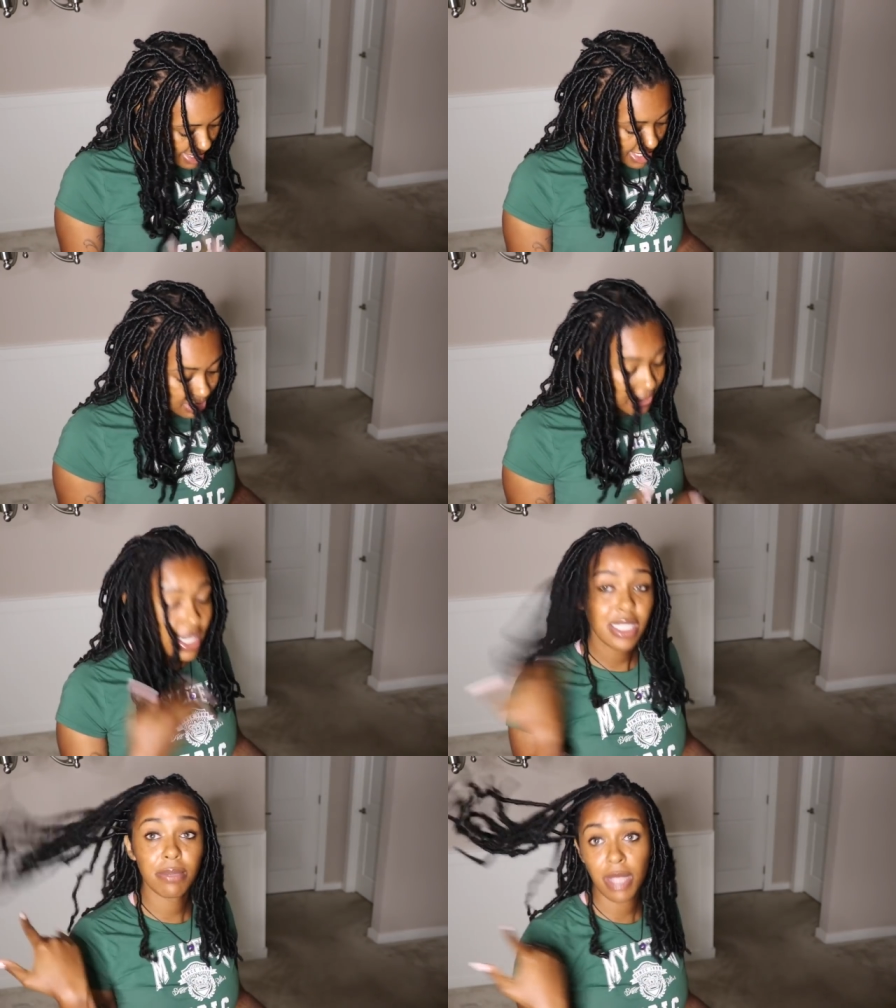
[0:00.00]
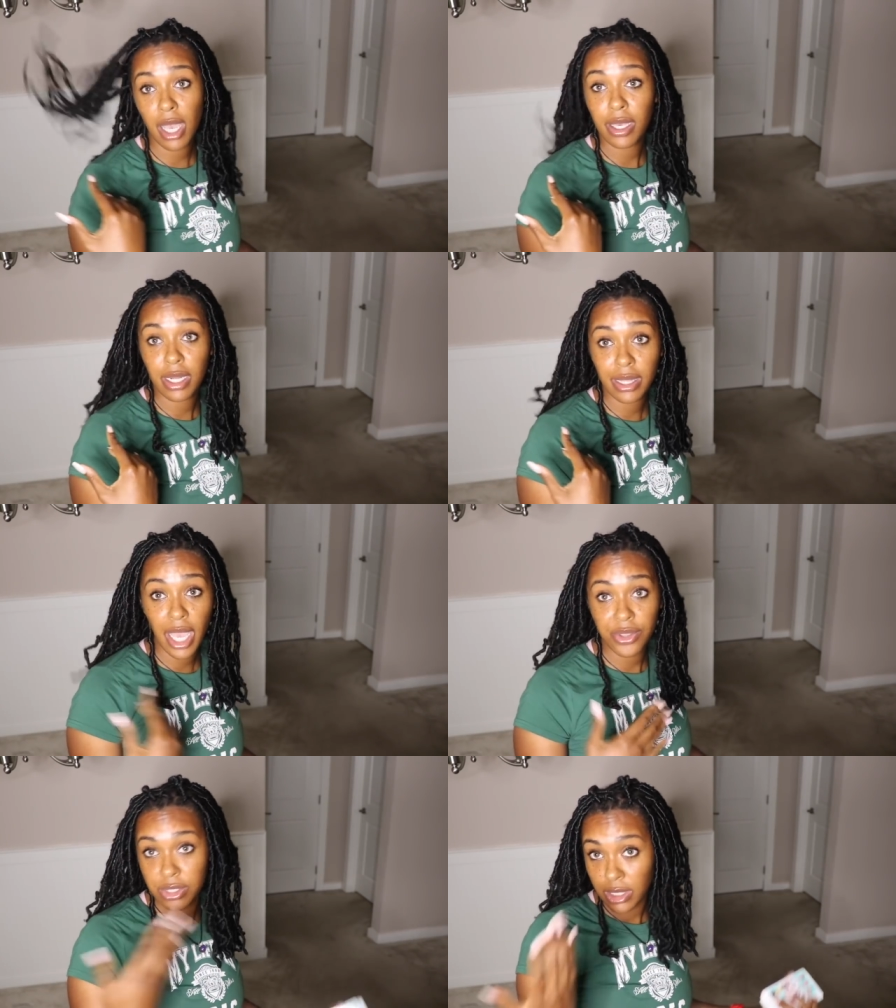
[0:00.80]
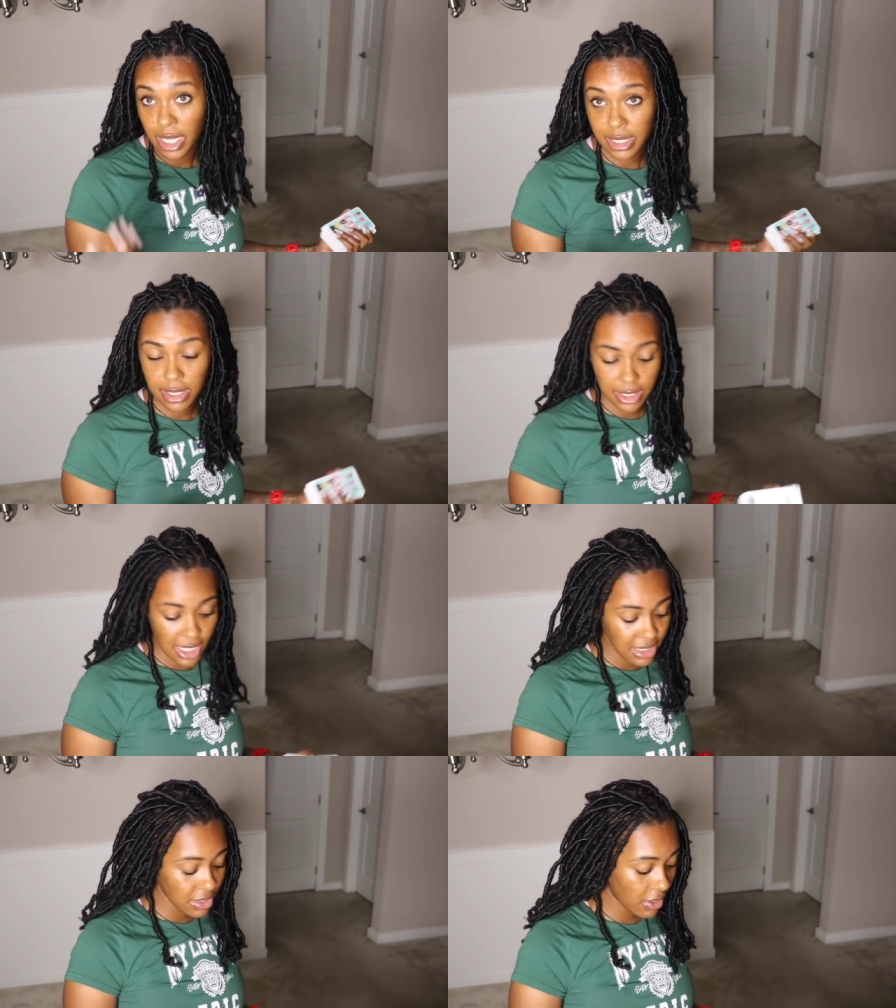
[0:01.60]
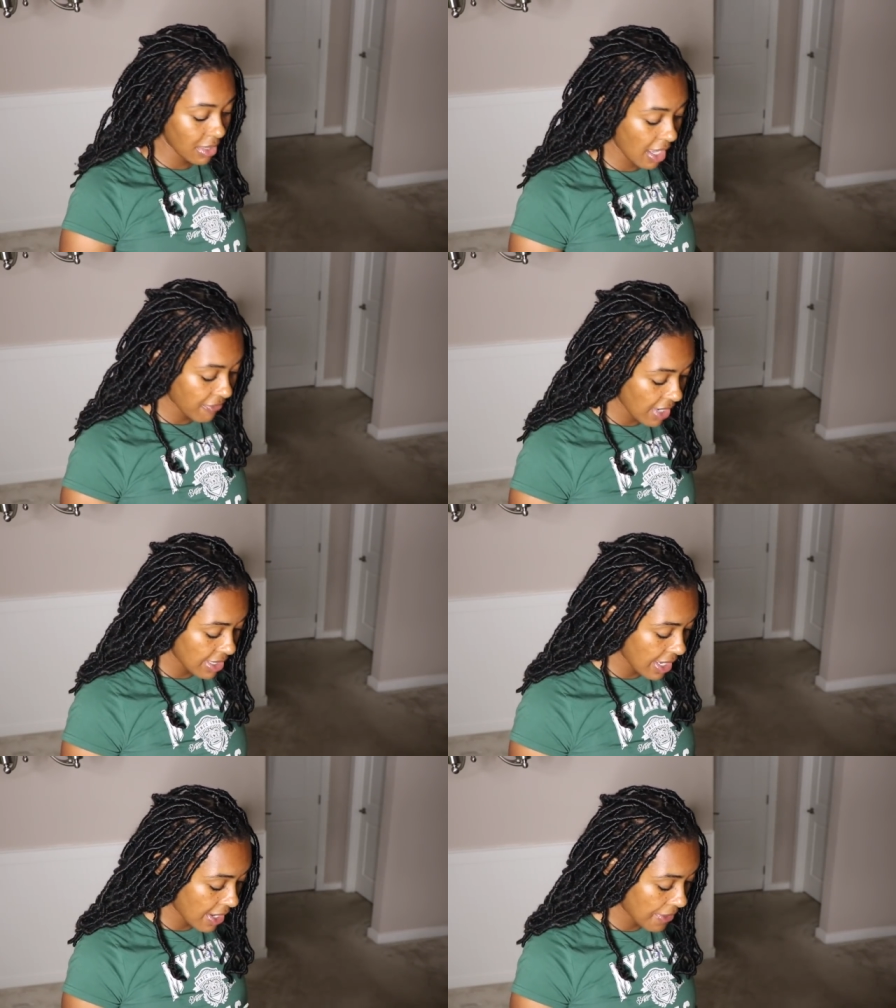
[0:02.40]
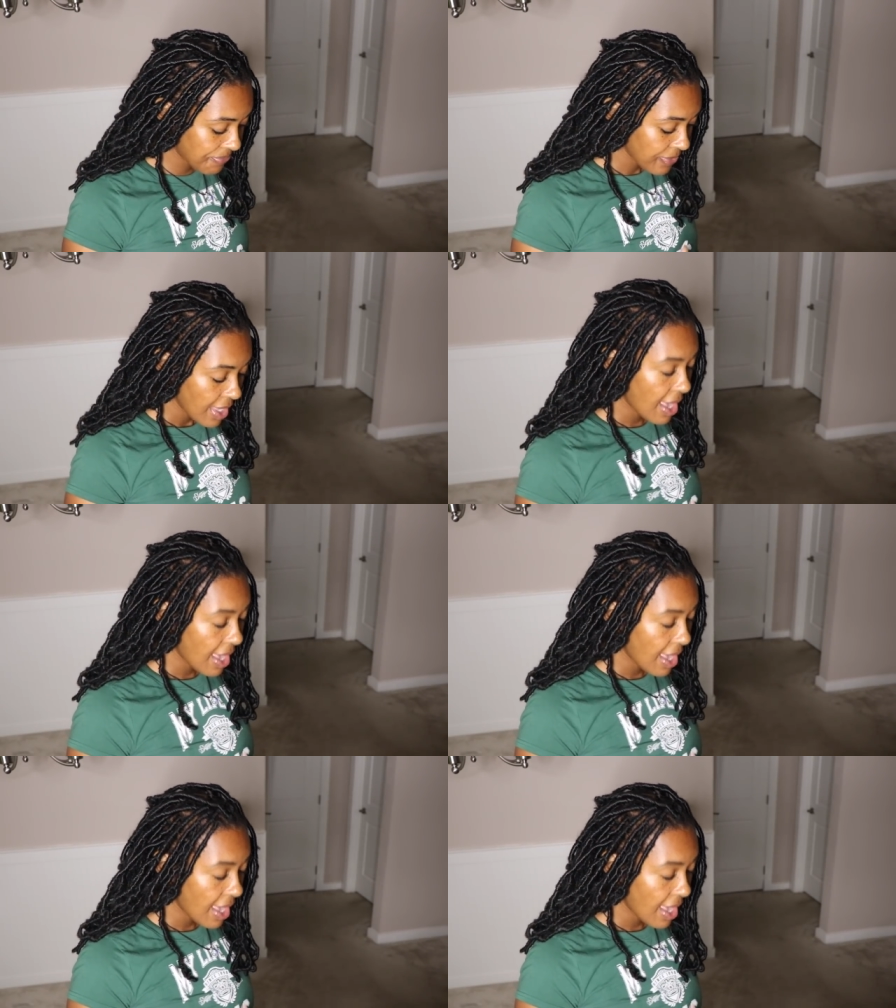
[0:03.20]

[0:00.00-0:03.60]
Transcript: it's because, I'm not gonna lie, there's a lot of success in their life right now.